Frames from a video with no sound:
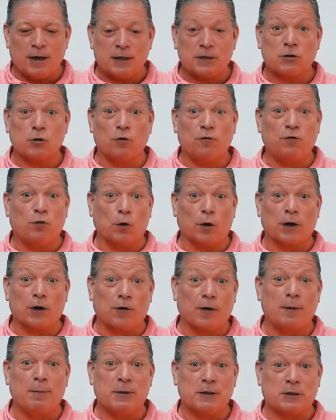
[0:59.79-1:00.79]
So 4
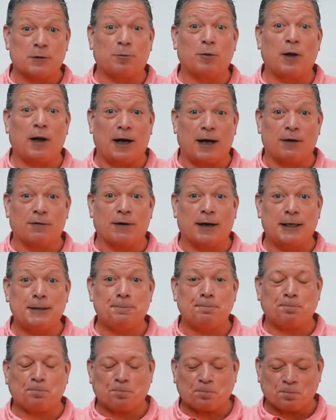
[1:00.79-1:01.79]
agreements apply, right?
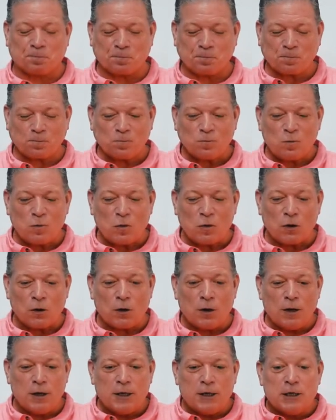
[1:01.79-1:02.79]

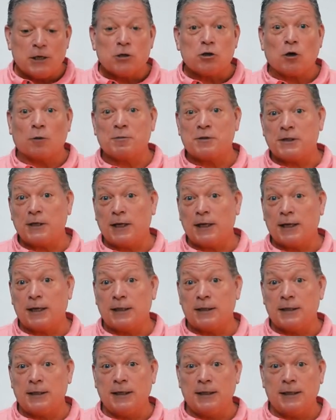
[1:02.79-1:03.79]
So I'm sitting
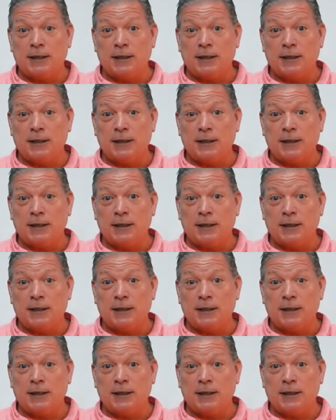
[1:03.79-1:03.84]
in